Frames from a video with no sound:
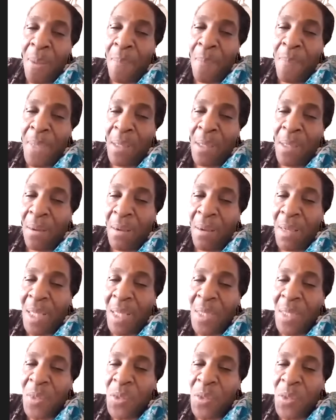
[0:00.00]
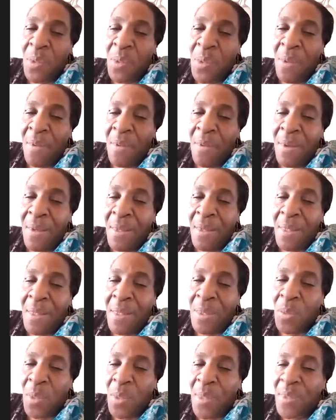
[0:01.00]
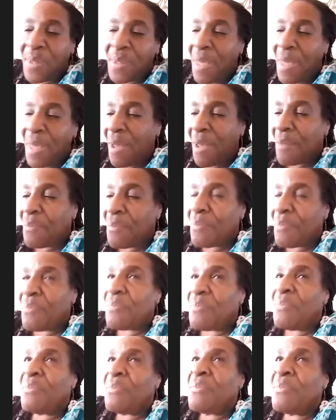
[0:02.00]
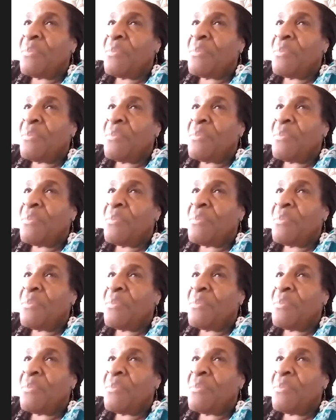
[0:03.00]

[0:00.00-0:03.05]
because it was um,